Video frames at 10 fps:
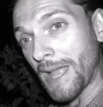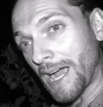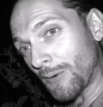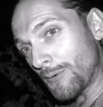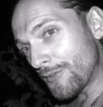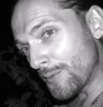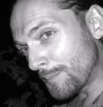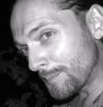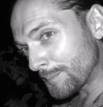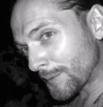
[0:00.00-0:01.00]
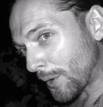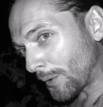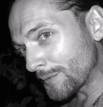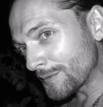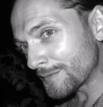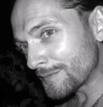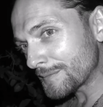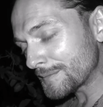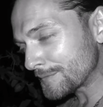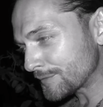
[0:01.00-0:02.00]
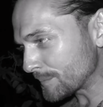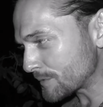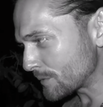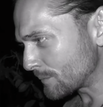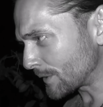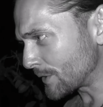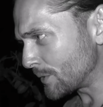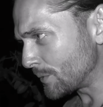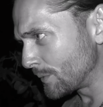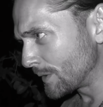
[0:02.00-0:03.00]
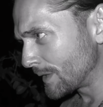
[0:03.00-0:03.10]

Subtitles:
How have you gone from someone who